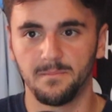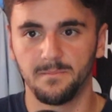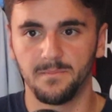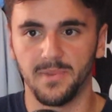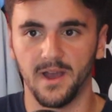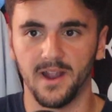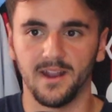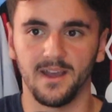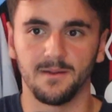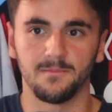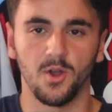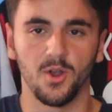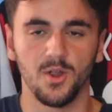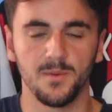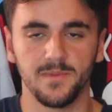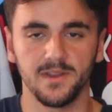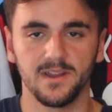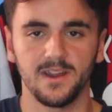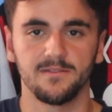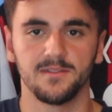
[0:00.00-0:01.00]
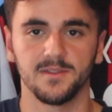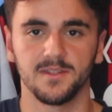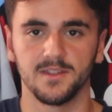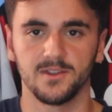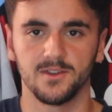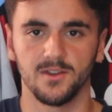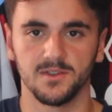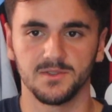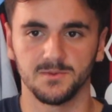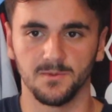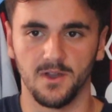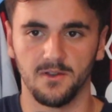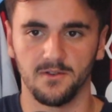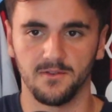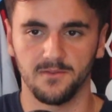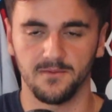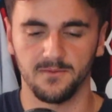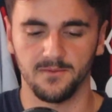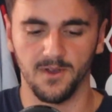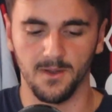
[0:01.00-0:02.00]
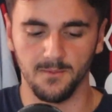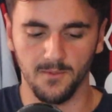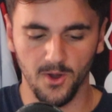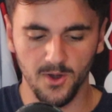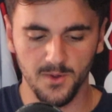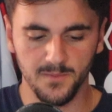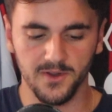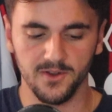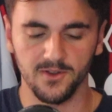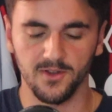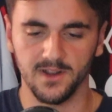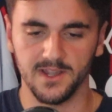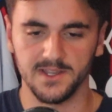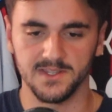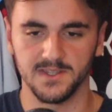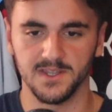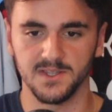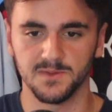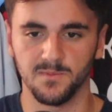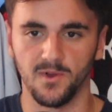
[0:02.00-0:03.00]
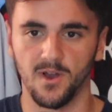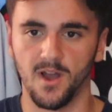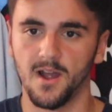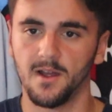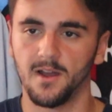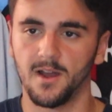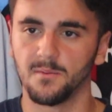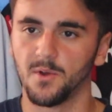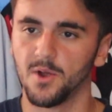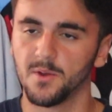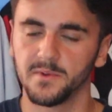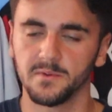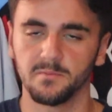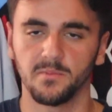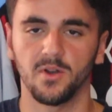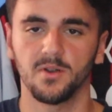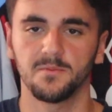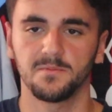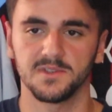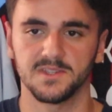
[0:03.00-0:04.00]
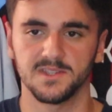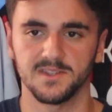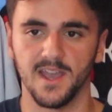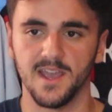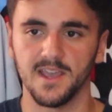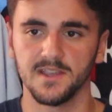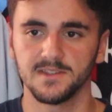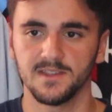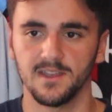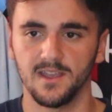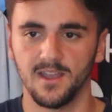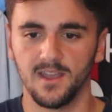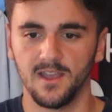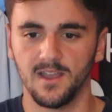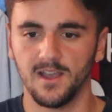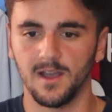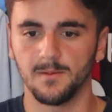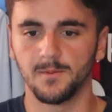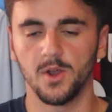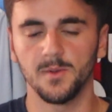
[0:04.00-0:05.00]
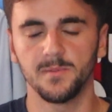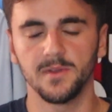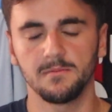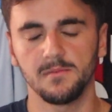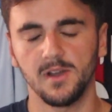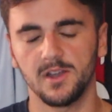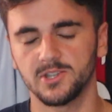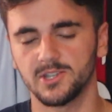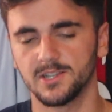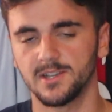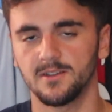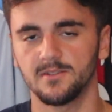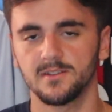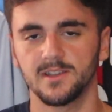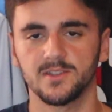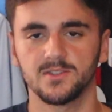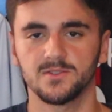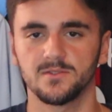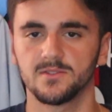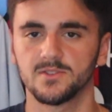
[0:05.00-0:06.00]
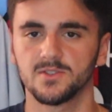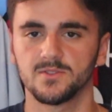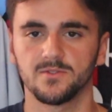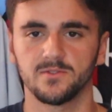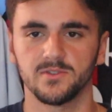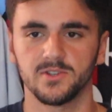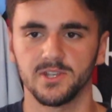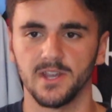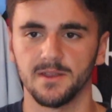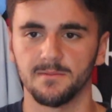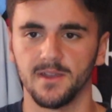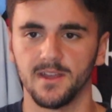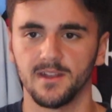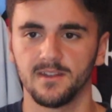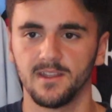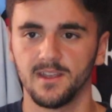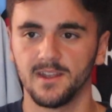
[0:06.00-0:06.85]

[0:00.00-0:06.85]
But I'm hoping everything goes well. I'm hoping Ole sticks by. I'm hoping Pogba stays. I'm hoping Martial gets on the score sheet, man.